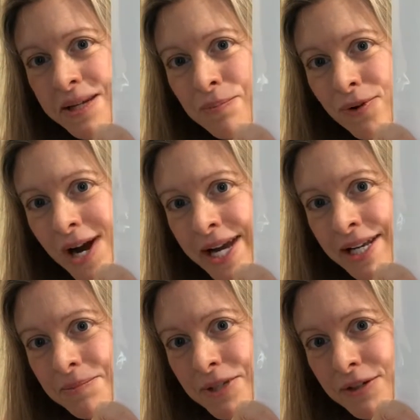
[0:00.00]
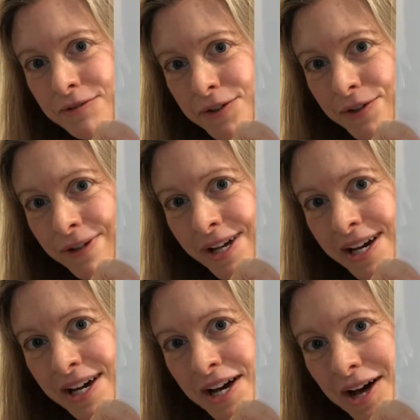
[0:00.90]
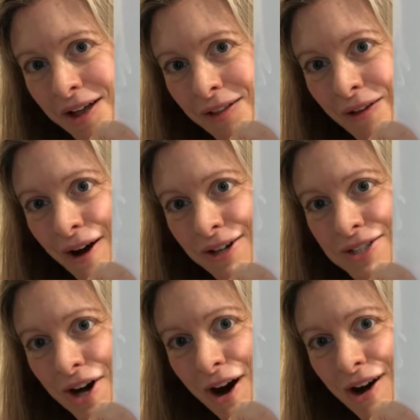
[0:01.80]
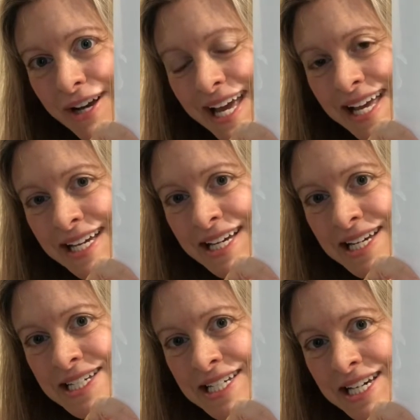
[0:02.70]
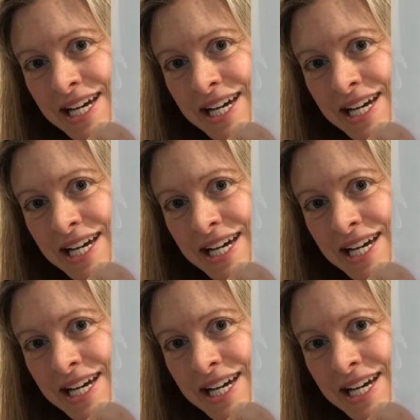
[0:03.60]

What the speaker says: bright and beautiful long dog, and